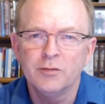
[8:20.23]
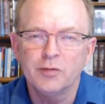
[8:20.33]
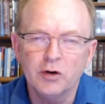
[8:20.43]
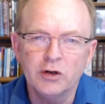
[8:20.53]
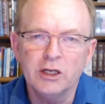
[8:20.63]

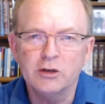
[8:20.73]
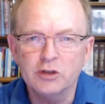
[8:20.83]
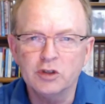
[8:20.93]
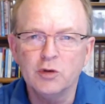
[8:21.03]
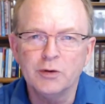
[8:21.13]
pronate or
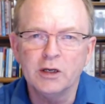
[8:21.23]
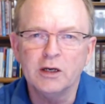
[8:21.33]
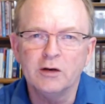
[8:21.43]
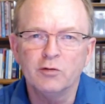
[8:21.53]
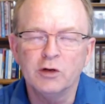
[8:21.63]

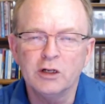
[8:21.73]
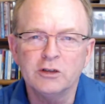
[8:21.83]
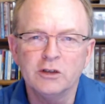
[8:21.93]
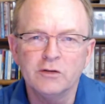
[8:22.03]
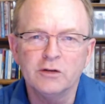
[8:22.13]
supinate
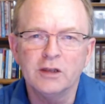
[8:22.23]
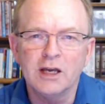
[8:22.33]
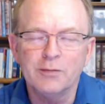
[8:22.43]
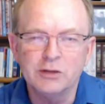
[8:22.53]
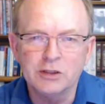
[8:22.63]
relative to
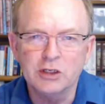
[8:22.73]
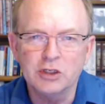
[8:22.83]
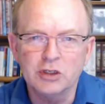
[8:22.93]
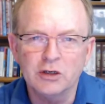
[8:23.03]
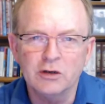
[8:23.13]
that
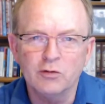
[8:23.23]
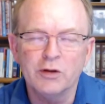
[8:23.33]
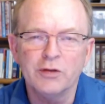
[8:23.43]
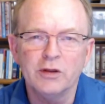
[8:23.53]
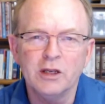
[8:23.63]
position with